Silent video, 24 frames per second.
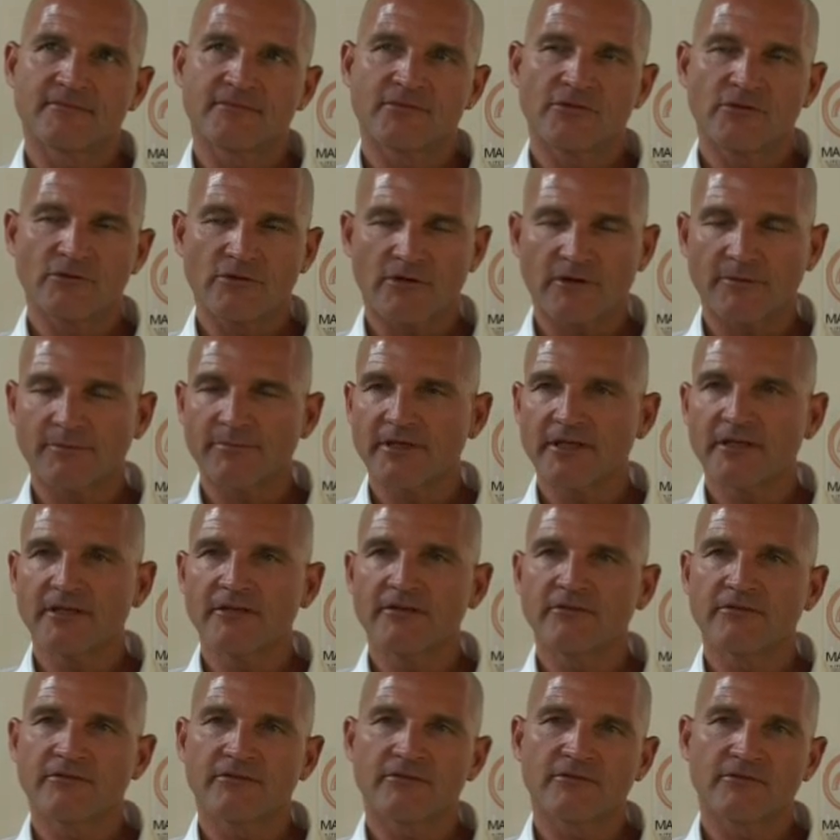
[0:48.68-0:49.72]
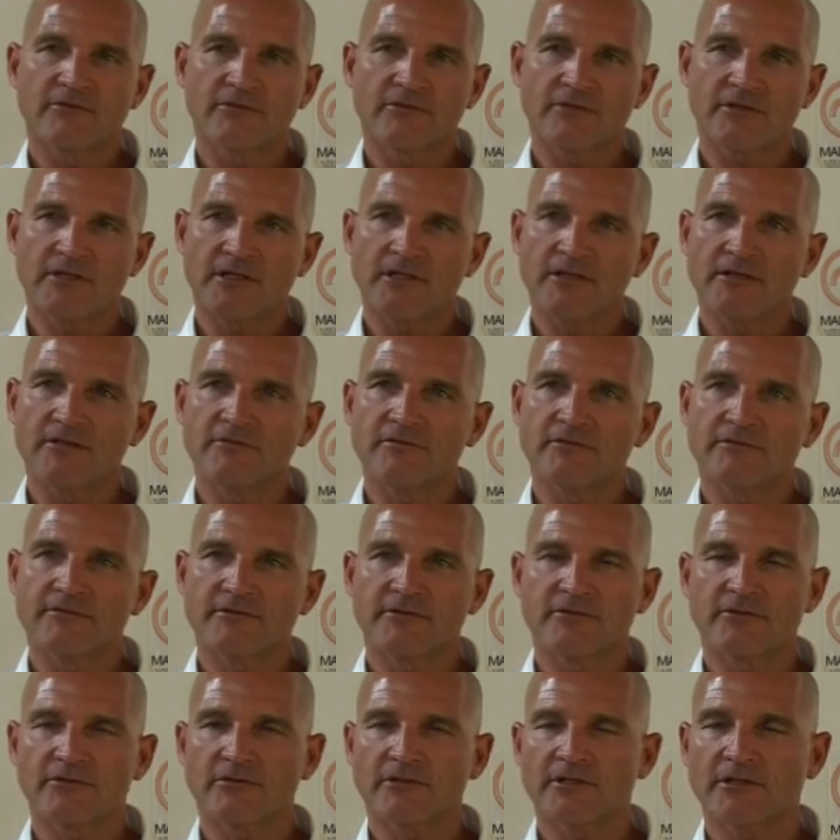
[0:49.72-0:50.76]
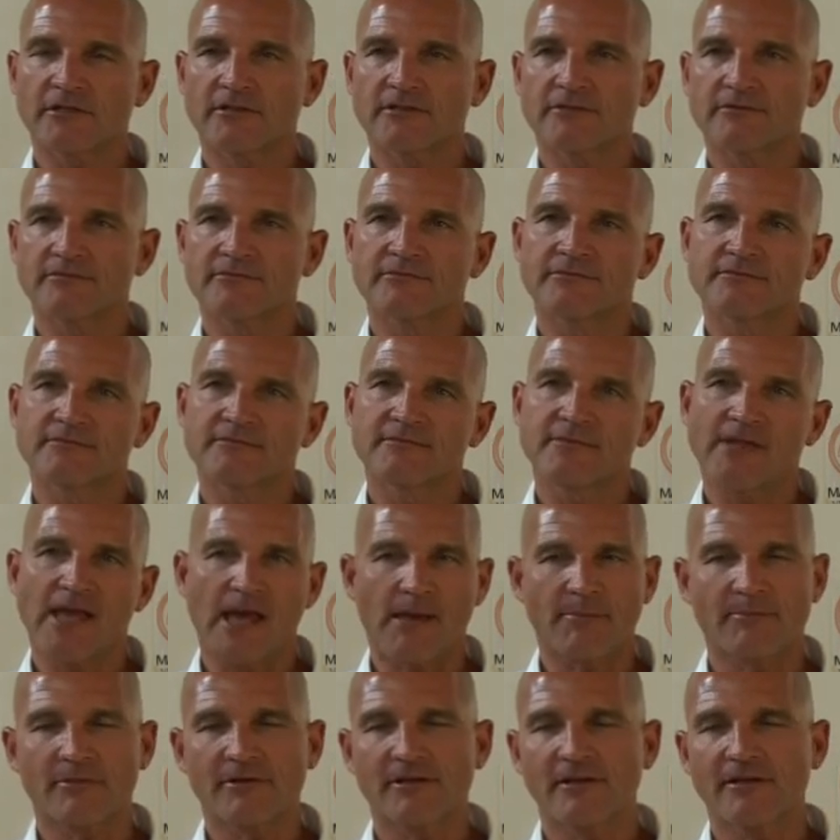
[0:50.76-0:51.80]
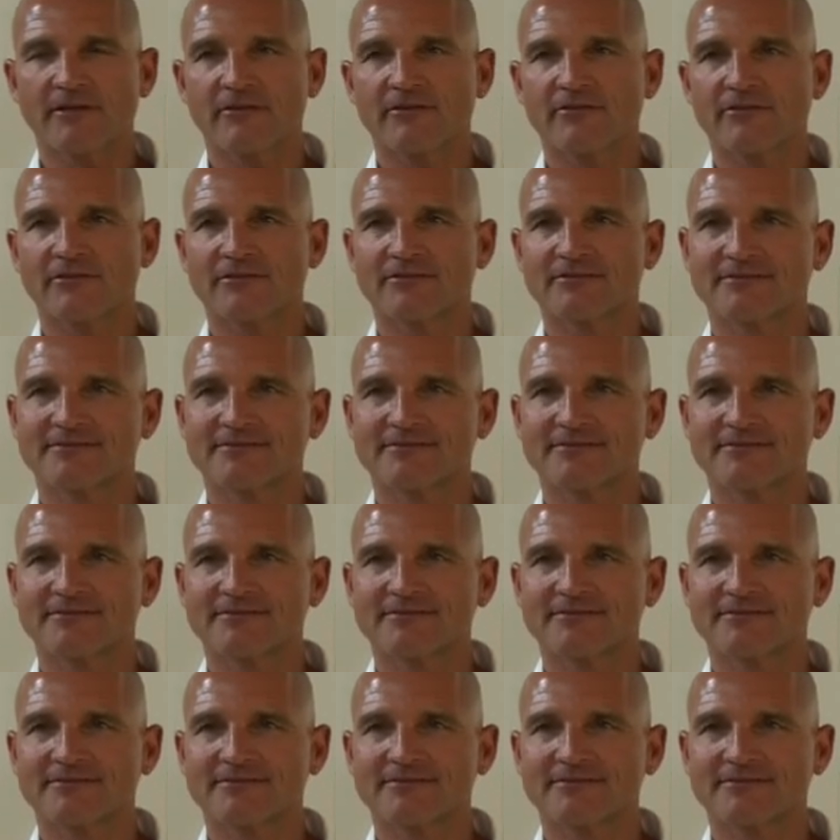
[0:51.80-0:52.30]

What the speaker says: you are peace, you are love, you are happiness.